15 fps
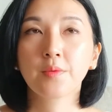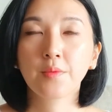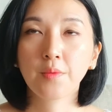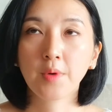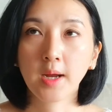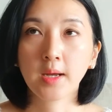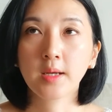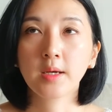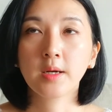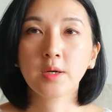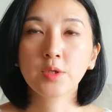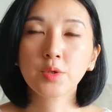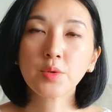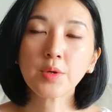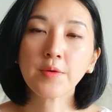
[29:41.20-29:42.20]
Right.
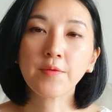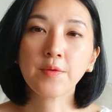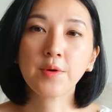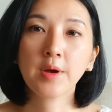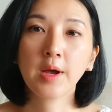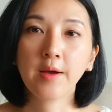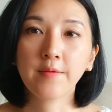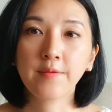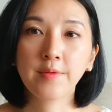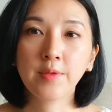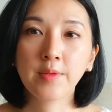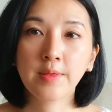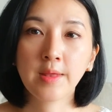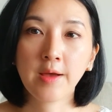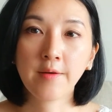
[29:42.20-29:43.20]
So if you have
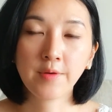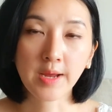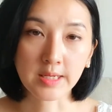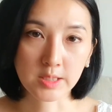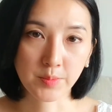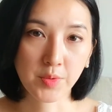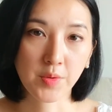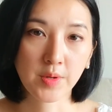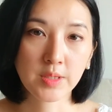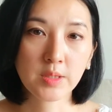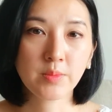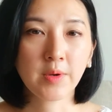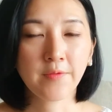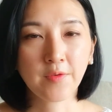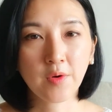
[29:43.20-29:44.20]
never experienced,
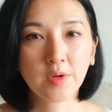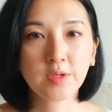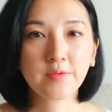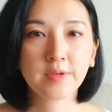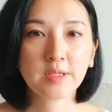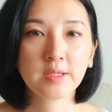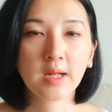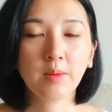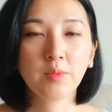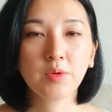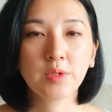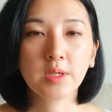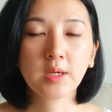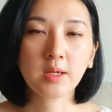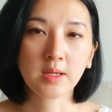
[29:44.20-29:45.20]
of course, first time
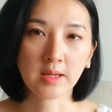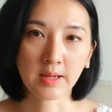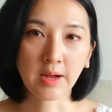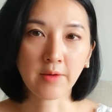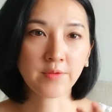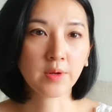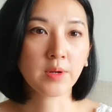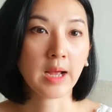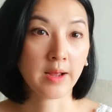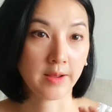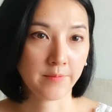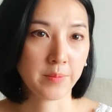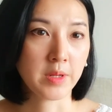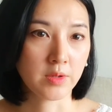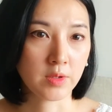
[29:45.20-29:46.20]
using, after I have
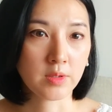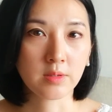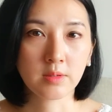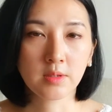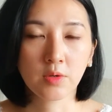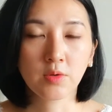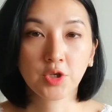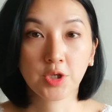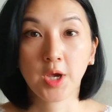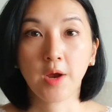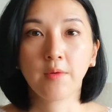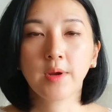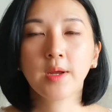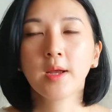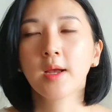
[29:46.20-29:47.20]
been,
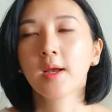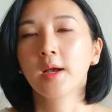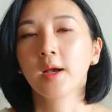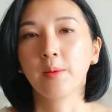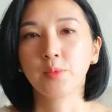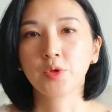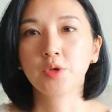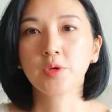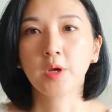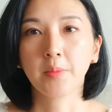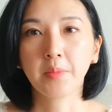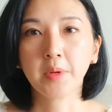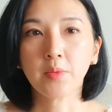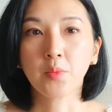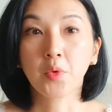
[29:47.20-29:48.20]
sharing, I'm sure you're a
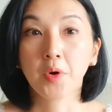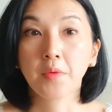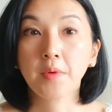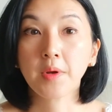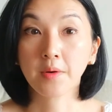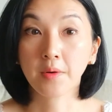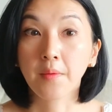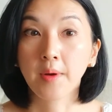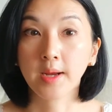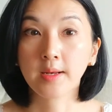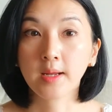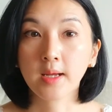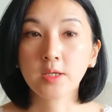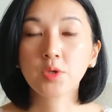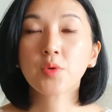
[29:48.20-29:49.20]
bit worried already.
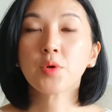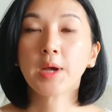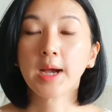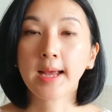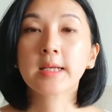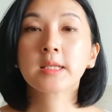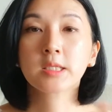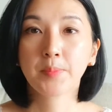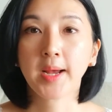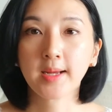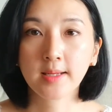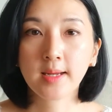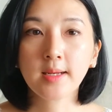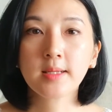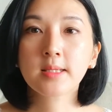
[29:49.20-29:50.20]
So you're
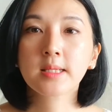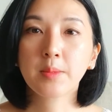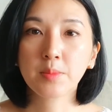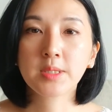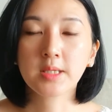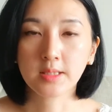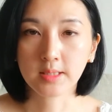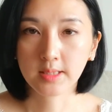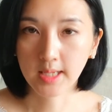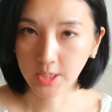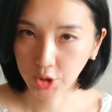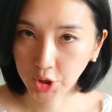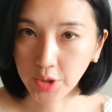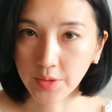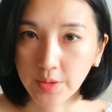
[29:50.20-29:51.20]
expecting some
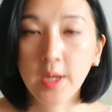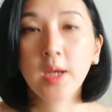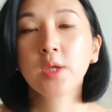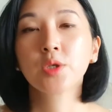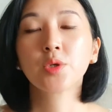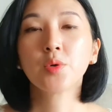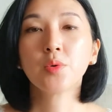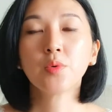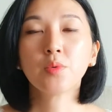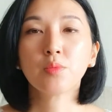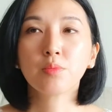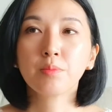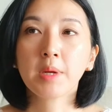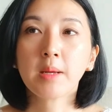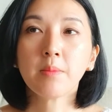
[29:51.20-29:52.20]
sensation. So
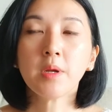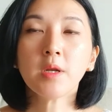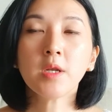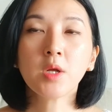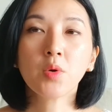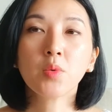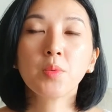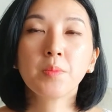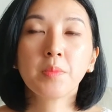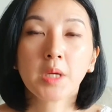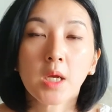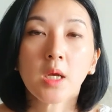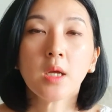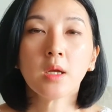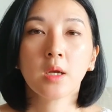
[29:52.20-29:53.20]
maybe
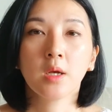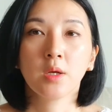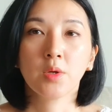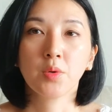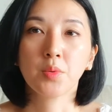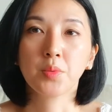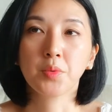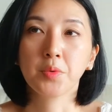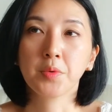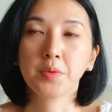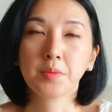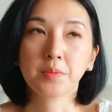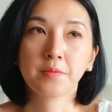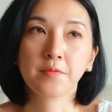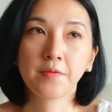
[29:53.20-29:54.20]
newbie, you will
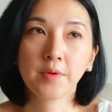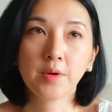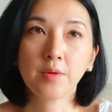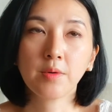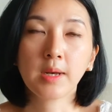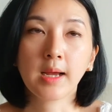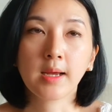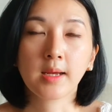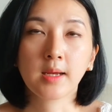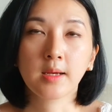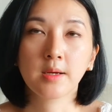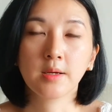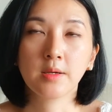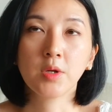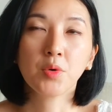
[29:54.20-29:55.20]
feel like
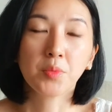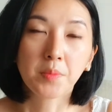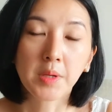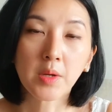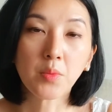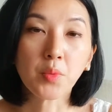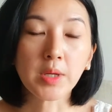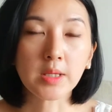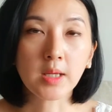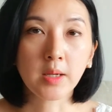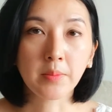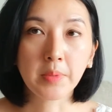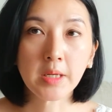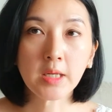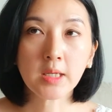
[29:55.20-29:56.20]
newbie with a
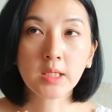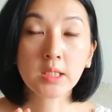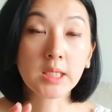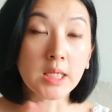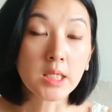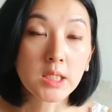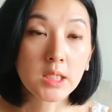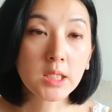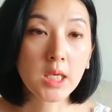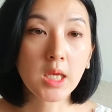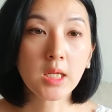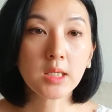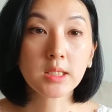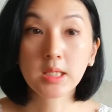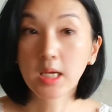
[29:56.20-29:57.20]
bit thin
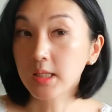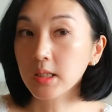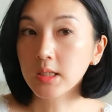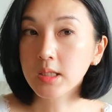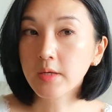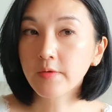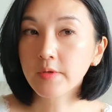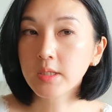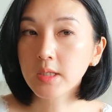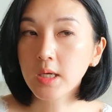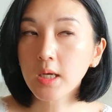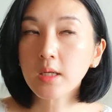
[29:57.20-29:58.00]
skin, sensitive skin,